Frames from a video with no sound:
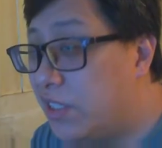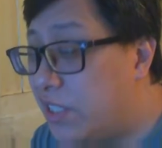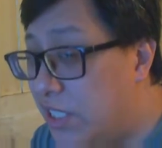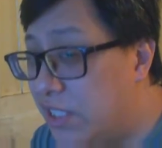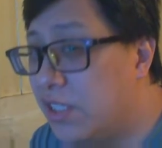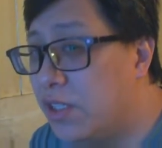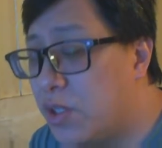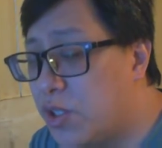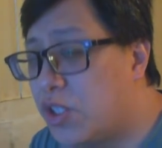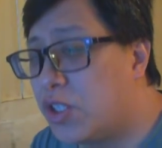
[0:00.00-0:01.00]
decent
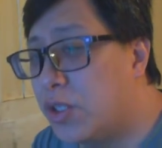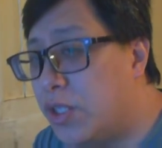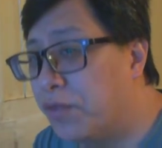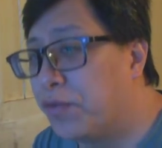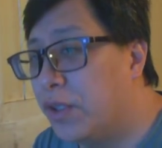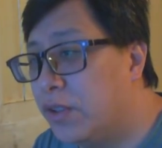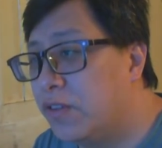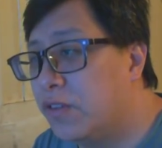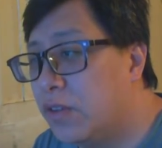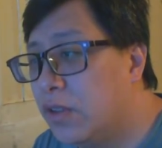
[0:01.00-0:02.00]

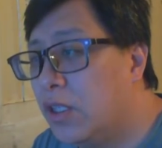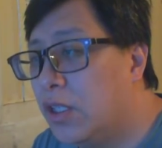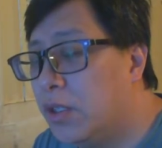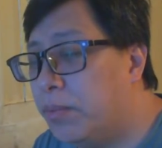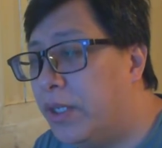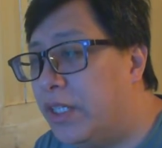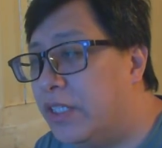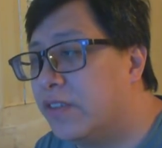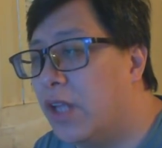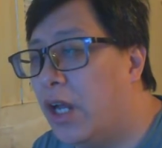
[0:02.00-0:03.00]
difference, but
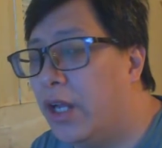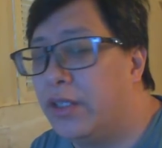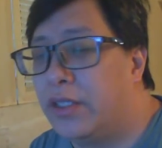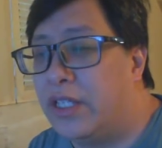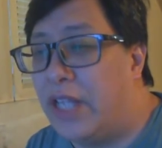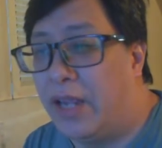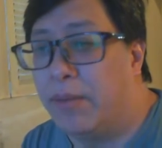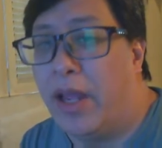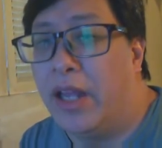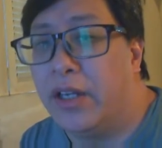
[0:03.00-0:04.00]
it's not
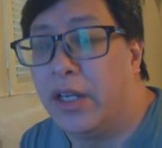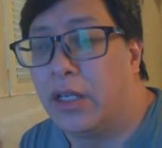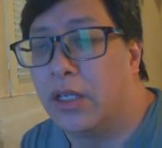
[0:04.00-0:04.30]
game-ending.